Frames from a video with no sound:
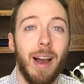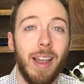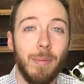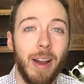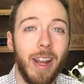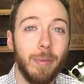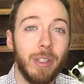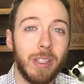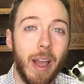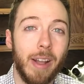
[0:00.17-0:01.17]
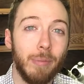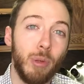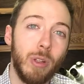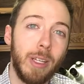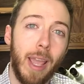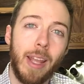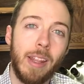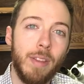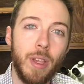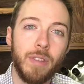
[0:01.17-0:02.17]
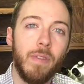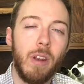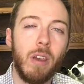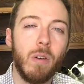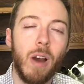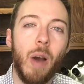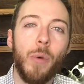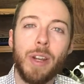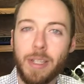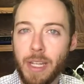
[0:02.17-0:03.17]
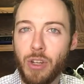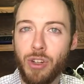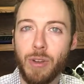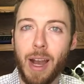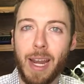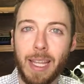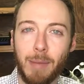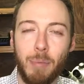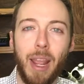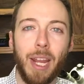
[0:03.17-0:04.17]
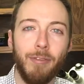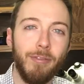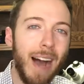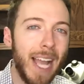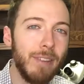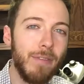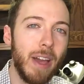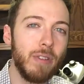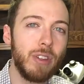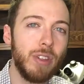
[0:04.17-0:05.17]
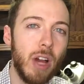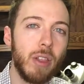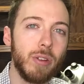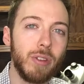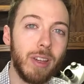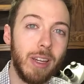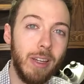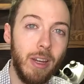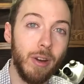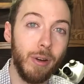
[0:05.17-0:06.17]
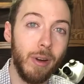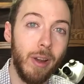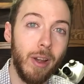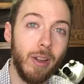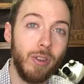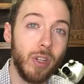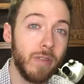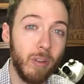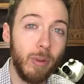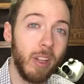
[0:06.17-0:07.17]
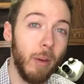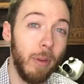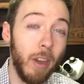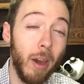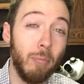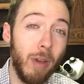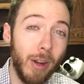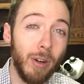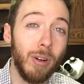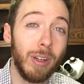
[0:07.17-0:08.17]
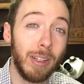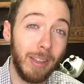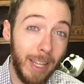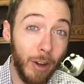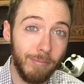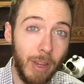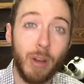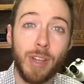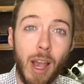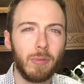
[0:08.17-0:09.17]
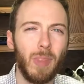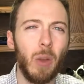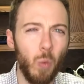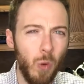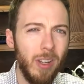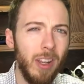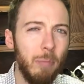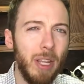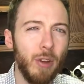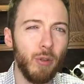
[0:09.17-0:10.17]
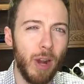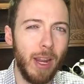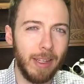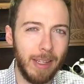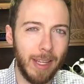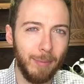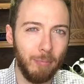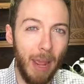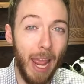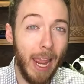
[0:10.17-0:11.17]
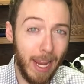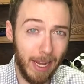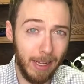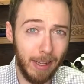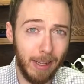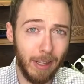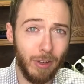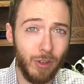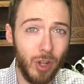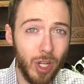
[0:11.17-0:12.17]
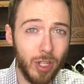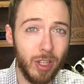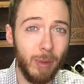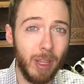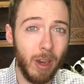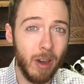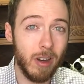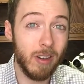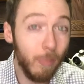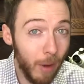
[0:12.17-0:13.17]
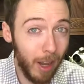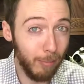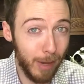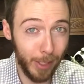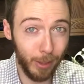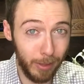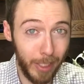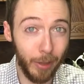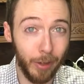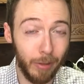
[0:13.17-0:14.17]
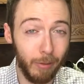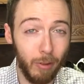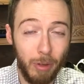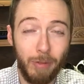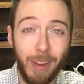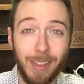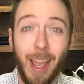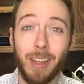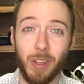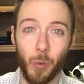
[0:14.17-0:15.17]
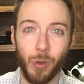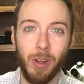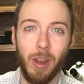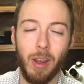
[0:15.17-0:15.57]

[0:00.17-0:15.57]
my name is Kyle Bullock, and in this video, I want to teach you how to get paid $5,000 a year just for becoming a better leader. Here's how. Wouldn't it be great to get paid just to become a better leader? It would be fantastic, wouldn't it?